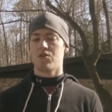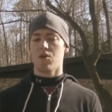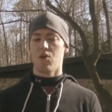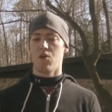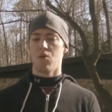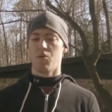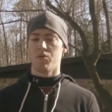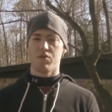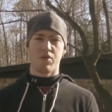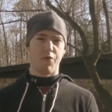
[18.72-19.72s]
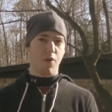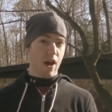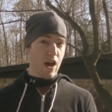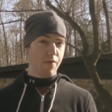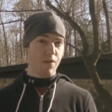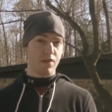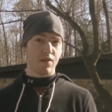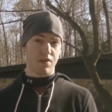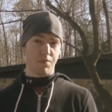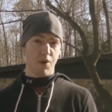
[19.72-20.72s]
So if you haven't
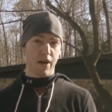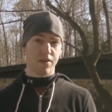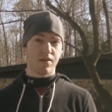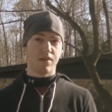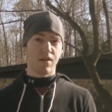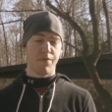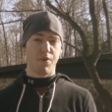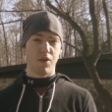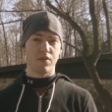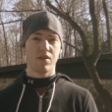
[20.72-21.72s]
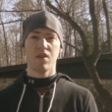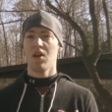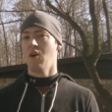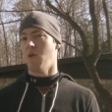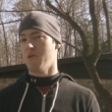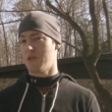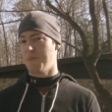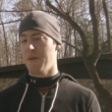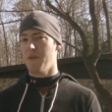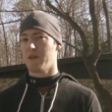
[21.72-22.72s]
practiced step vaults or
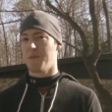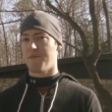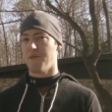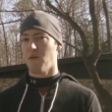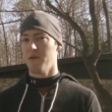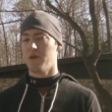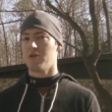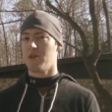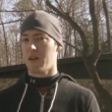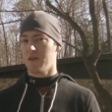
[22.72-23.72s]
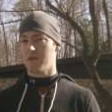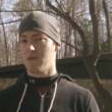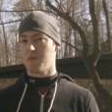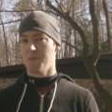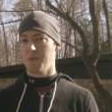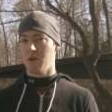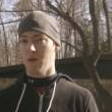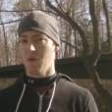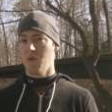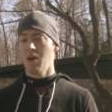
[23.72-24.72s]
speed vaults before, you can check the description
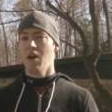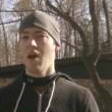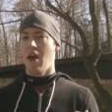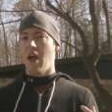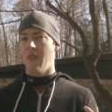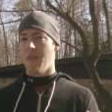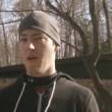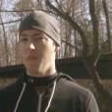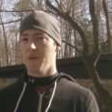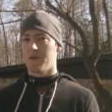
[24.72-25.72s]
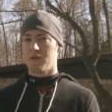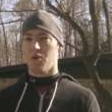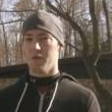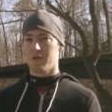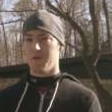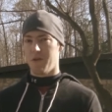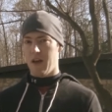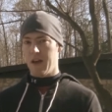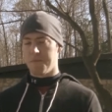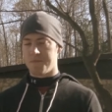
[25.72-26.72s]
below and there will be tutorials for
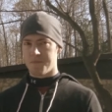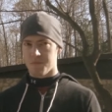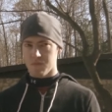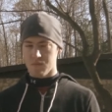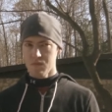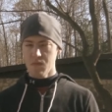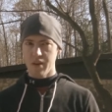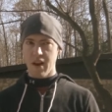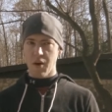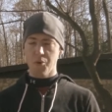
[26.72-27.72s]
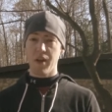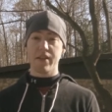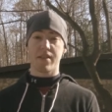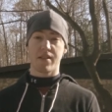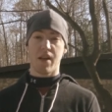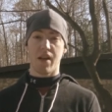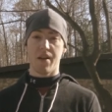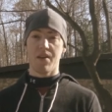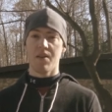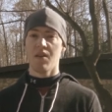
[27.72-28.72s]
that. Now with that said,